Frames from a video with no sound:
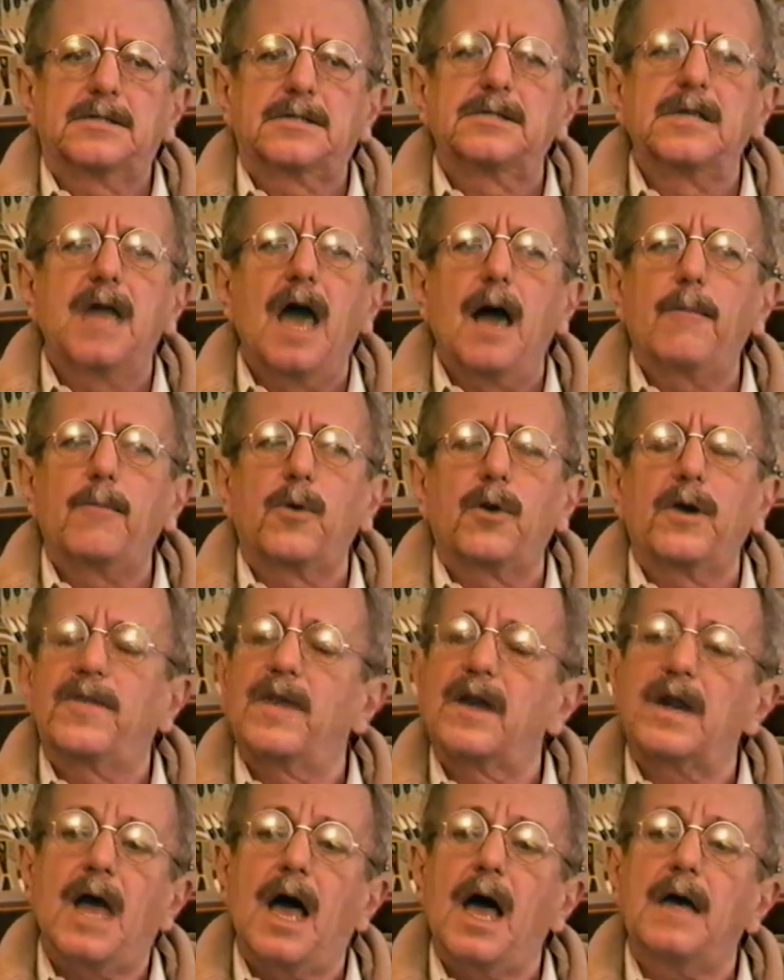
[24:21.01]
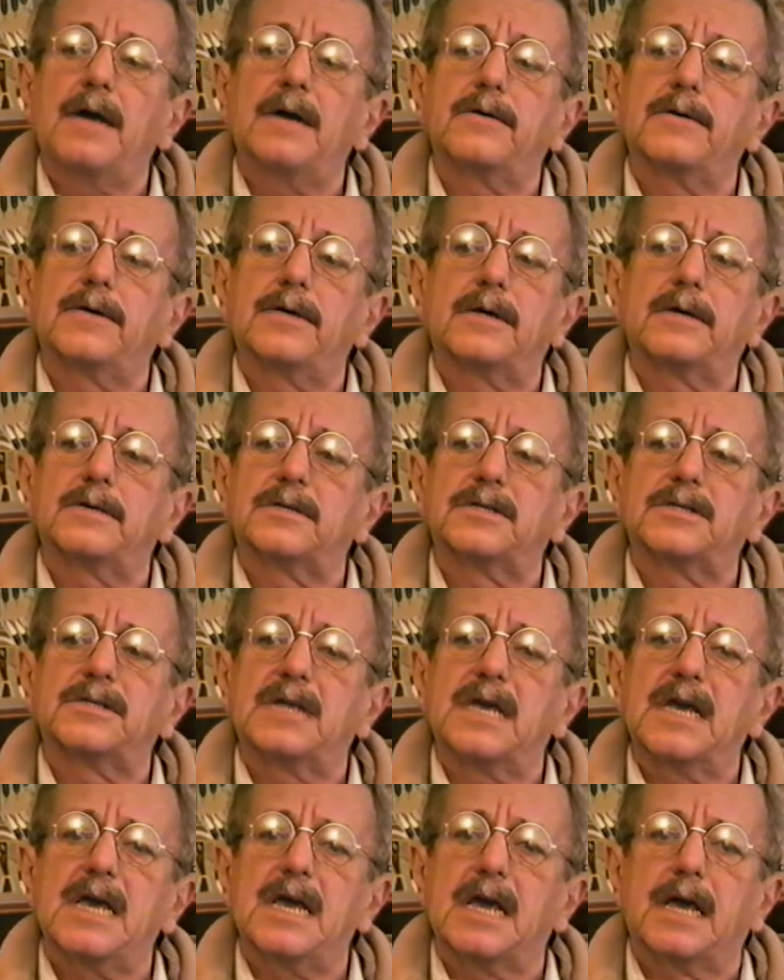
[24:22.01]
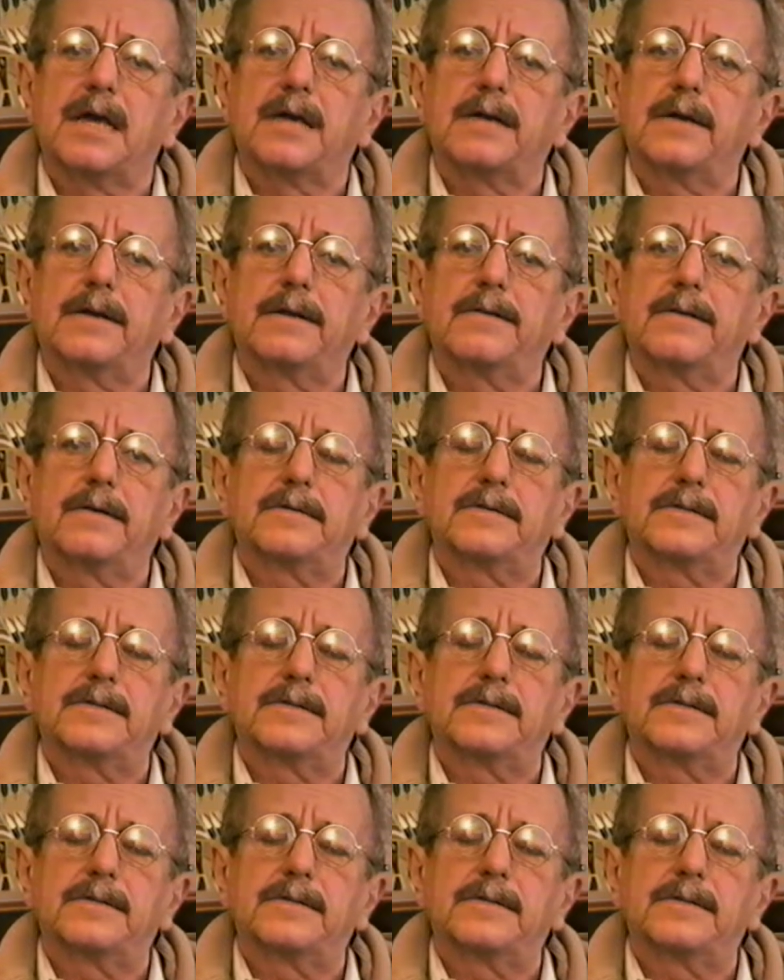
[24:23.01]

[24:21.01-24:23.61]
snobbery that I don't understand.